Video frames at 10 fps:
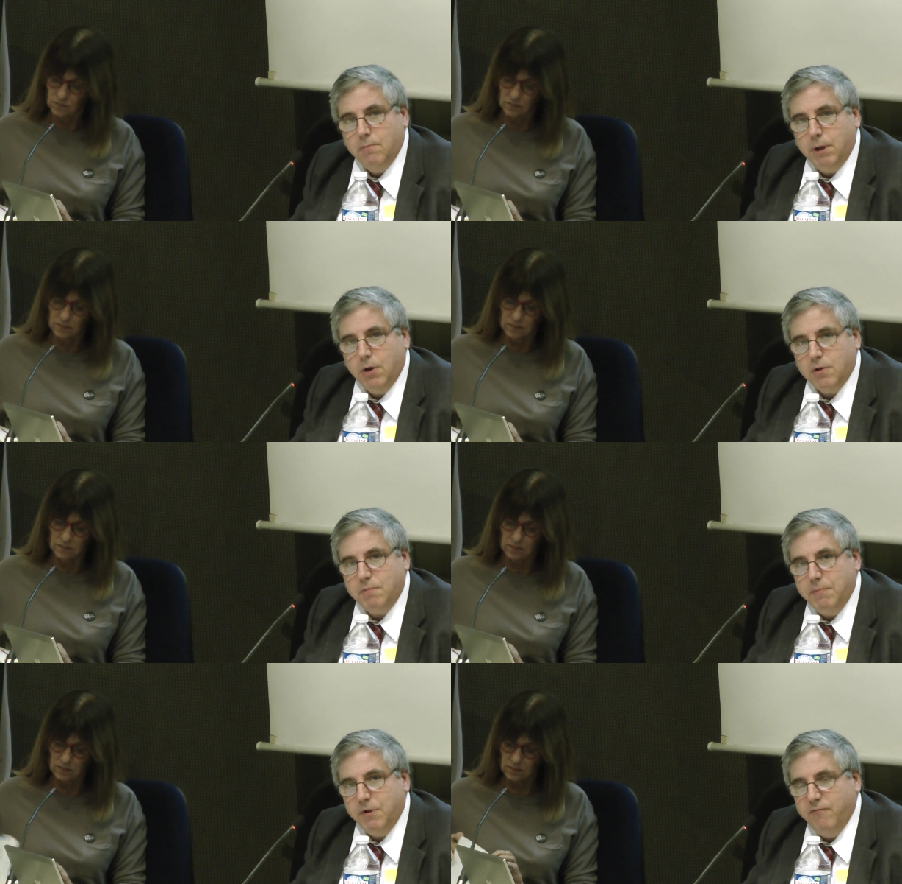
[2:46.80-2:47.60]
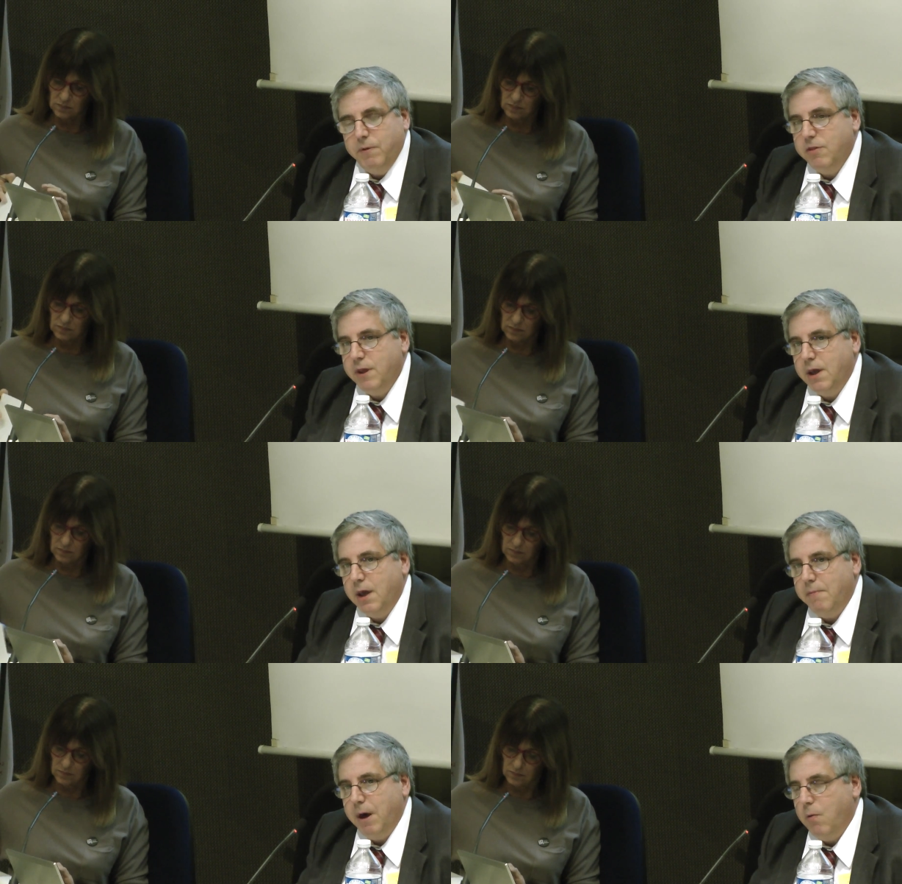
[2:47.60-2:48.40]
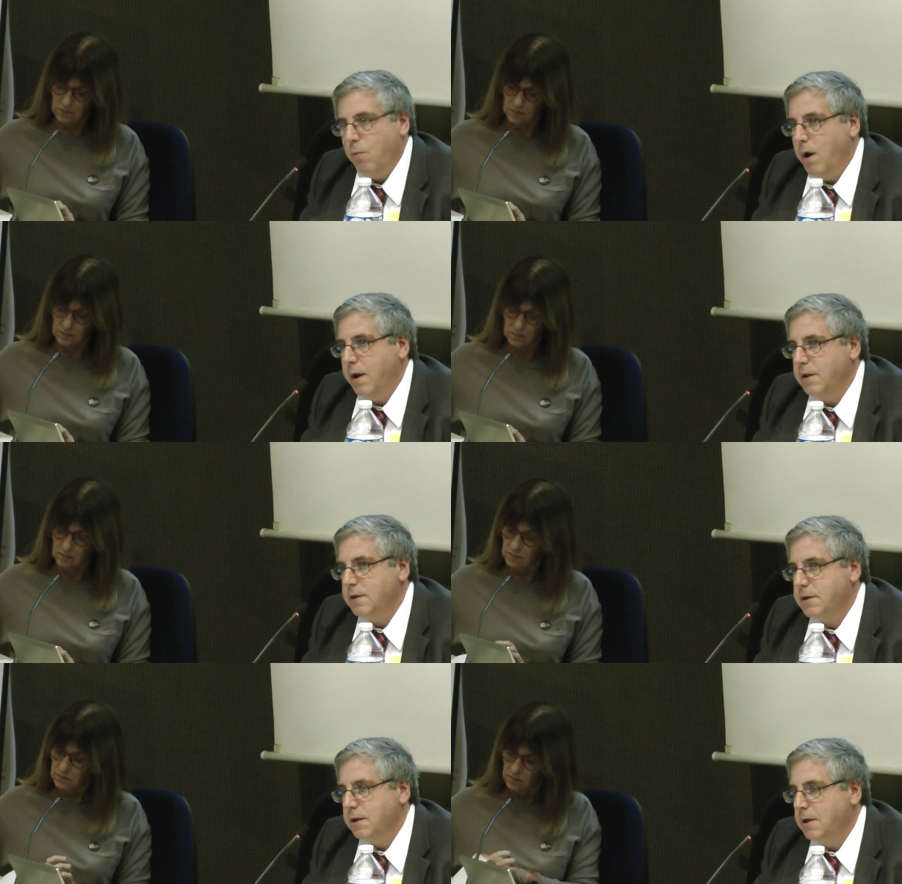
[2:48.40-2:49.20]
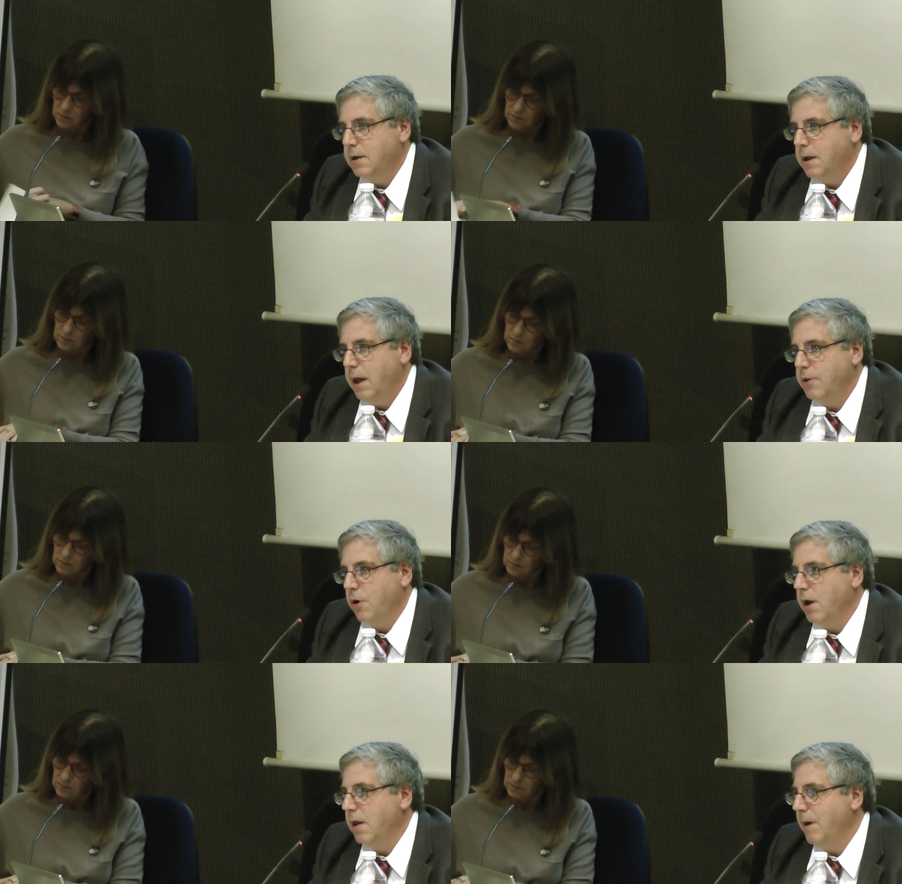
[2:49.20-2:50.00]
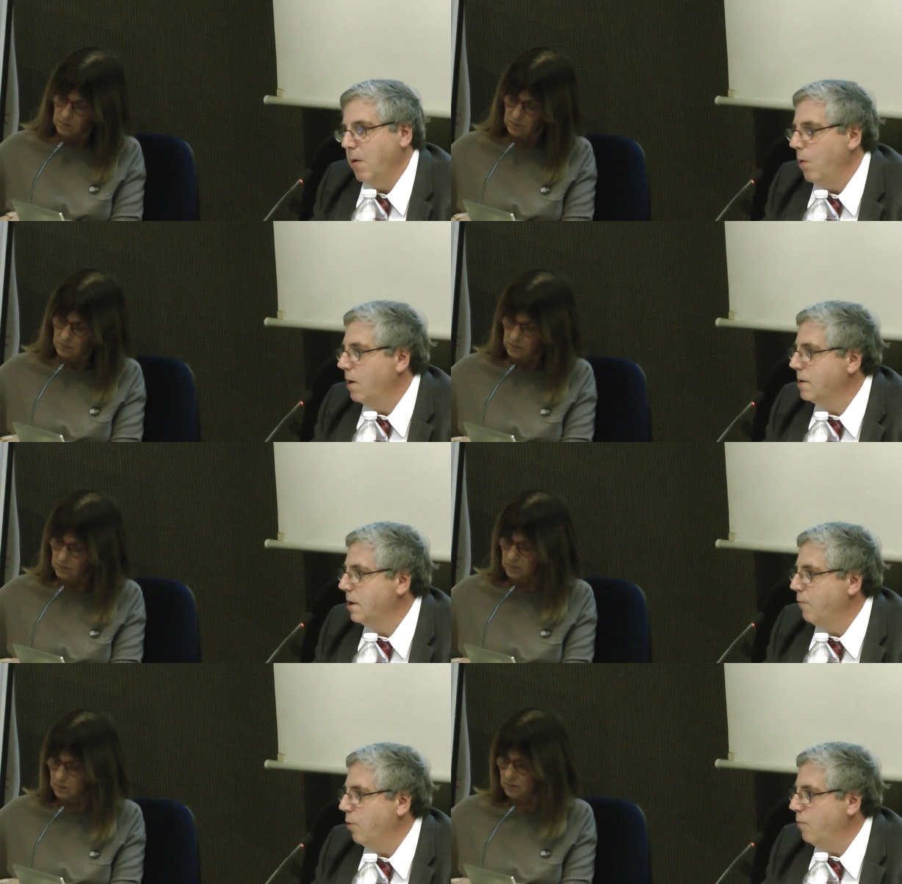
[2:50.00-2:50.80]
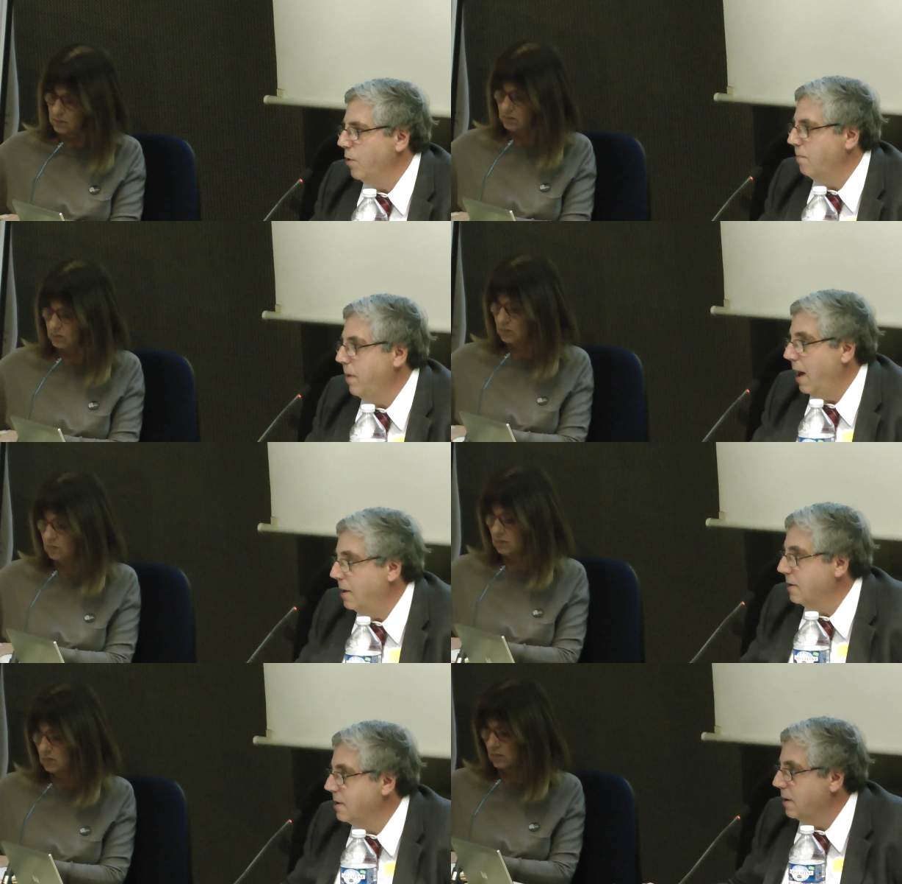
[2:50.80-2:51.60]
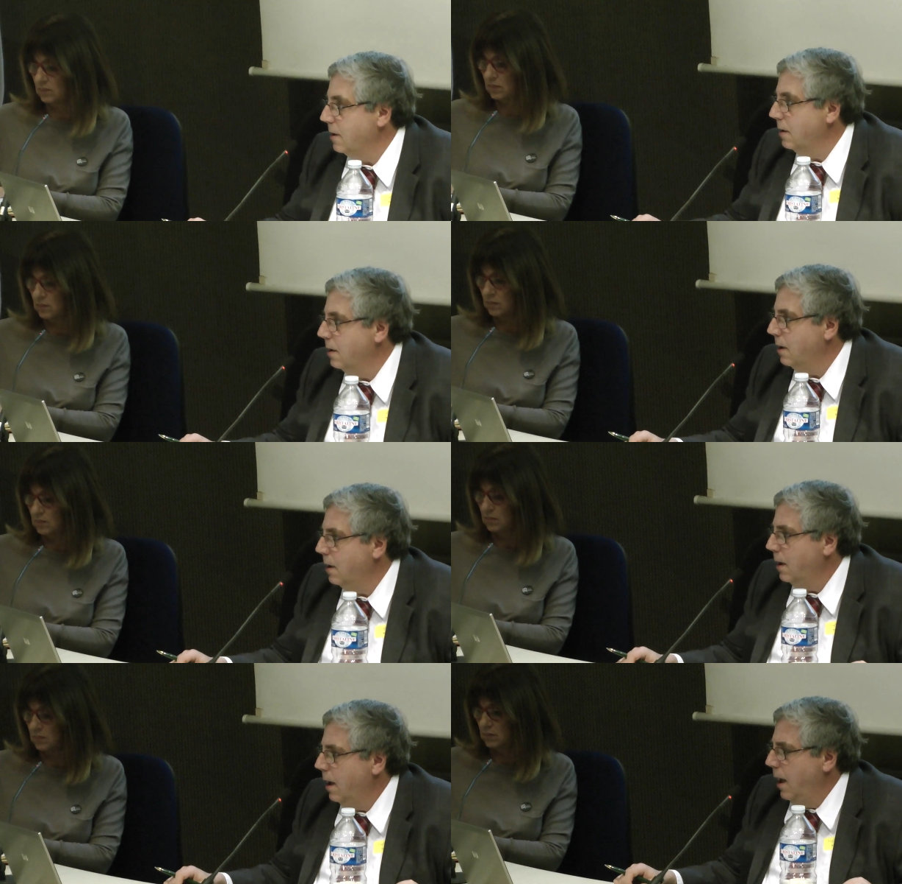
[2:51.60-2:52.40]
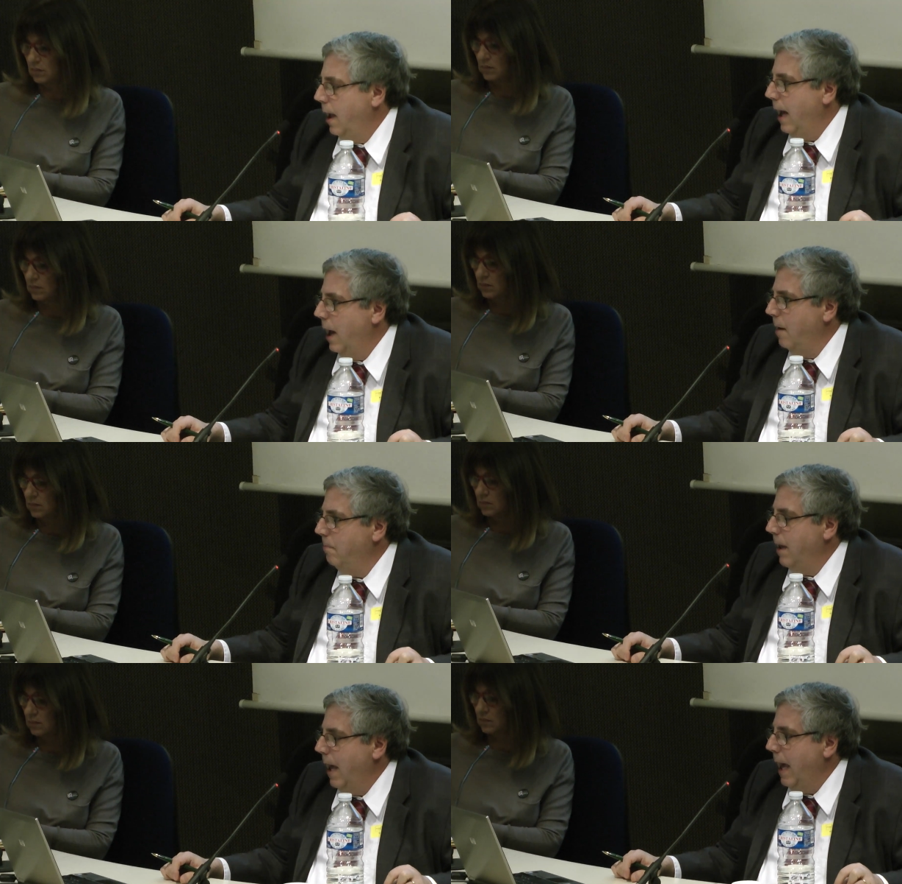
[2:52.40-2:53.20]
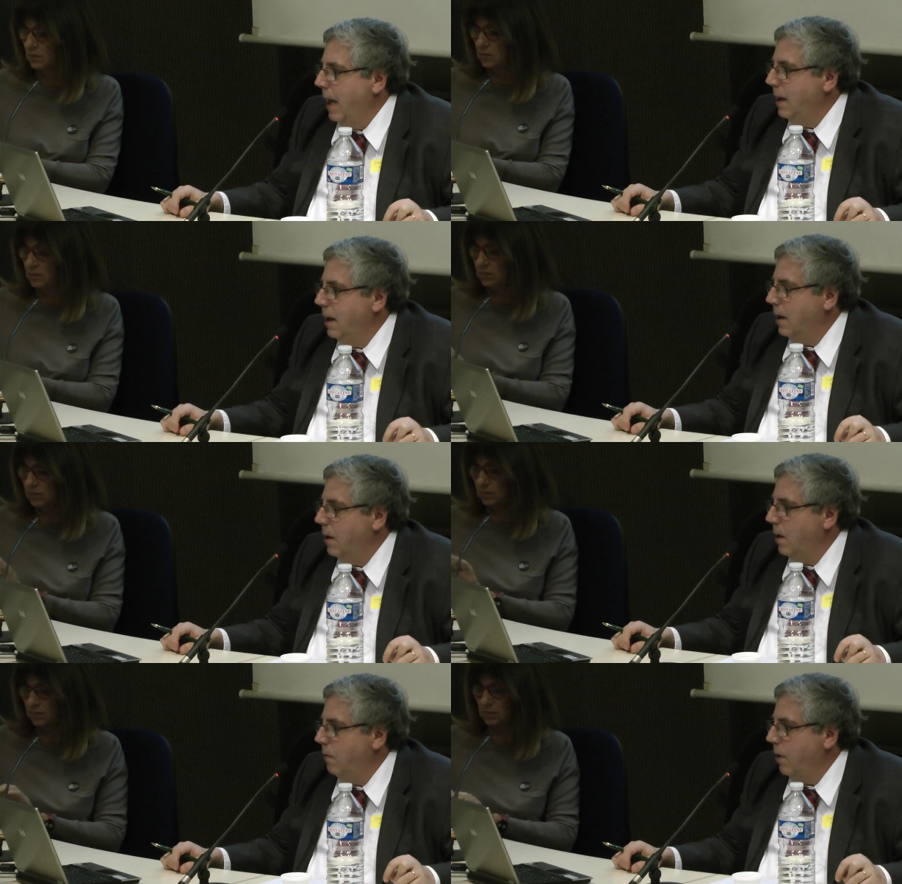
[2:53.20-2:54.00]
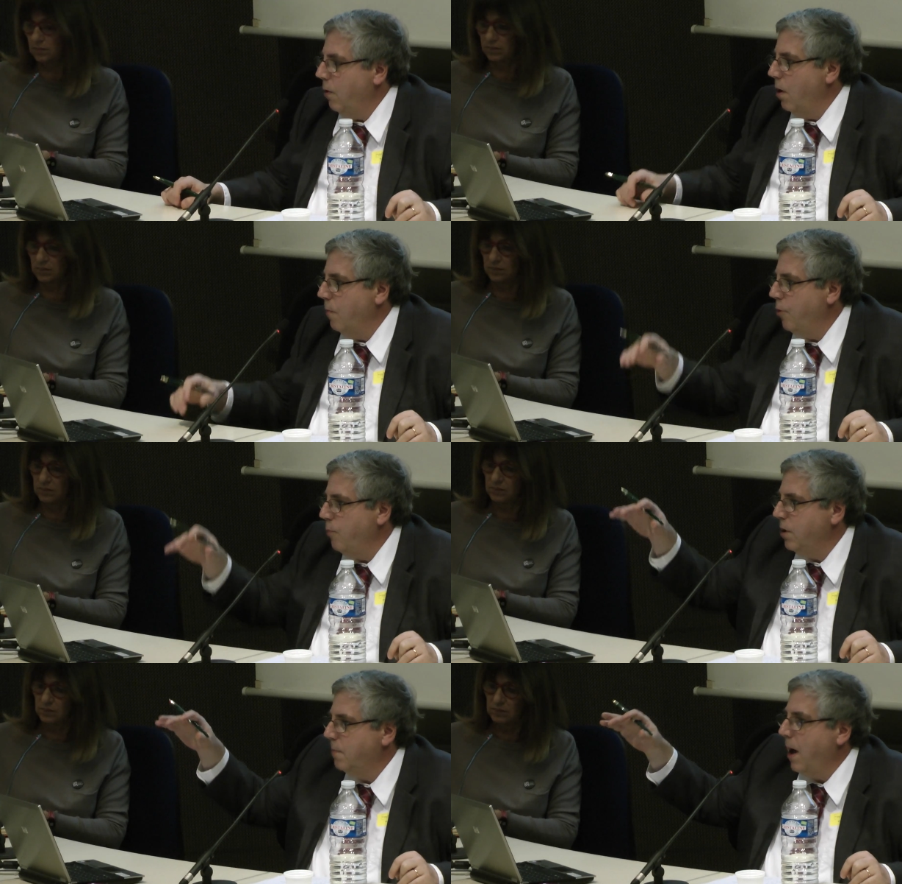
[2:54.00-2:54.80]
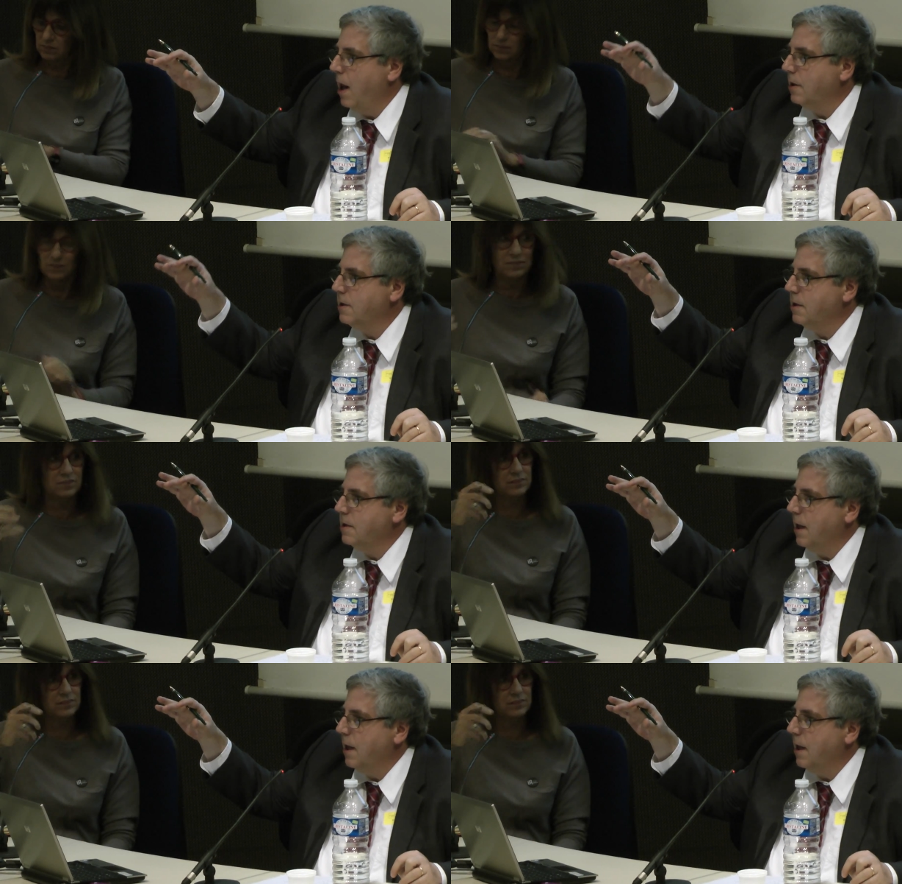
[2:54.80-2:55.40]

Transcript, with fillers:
Speaker 1: because people have been thinking about what is, and talking about what is the appropriate policy. And there are appropriate policies